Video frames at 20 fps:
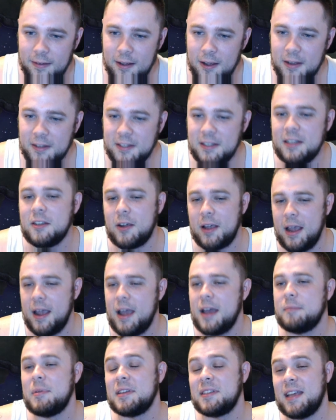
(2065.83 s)
Okay,
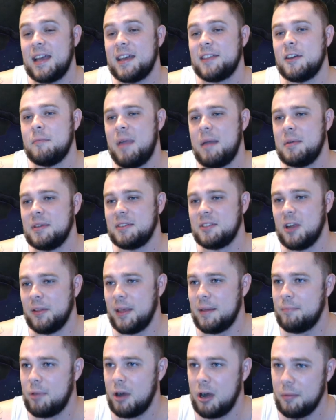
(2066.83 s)
I was about to say, I thought maybe it's
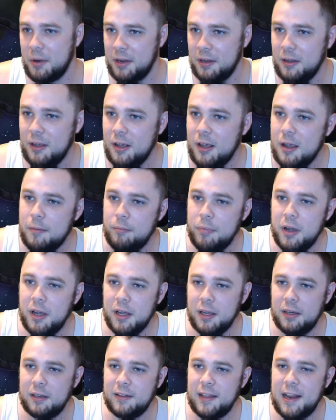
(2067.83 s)
Dawnland Permanent.
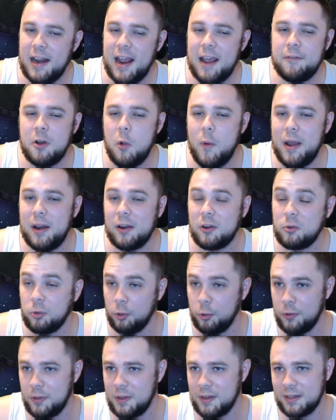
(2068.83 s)
But they have no way to
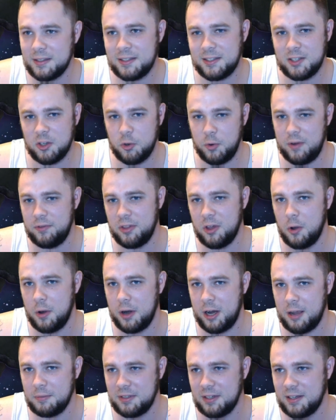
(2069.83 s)
prove this, so even though
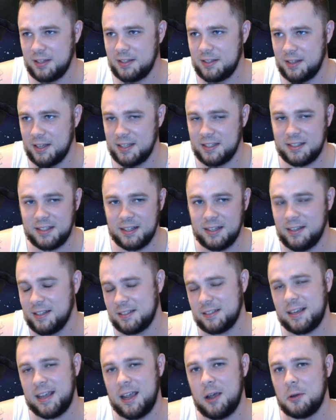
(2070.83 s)
it comes in as this, it
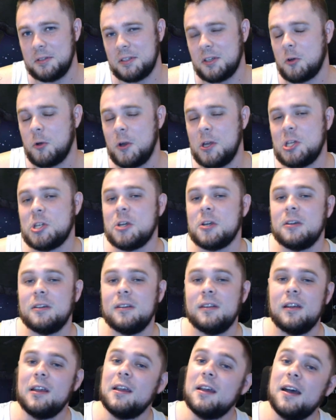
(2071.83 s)
doesn't count as a creature.
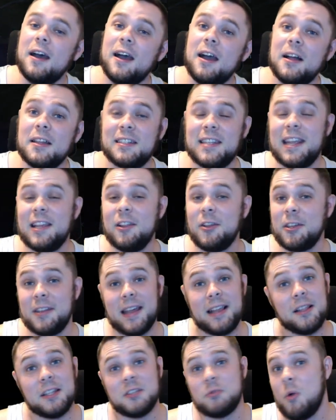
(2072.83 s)
Let's take a look at
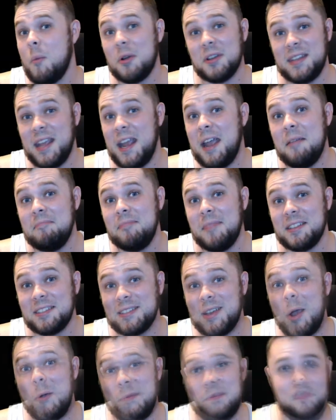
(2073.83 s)
the deck list one more time. Let's
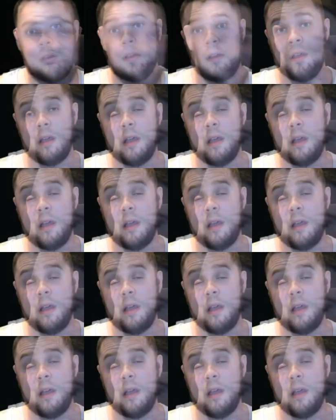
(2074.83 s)
go.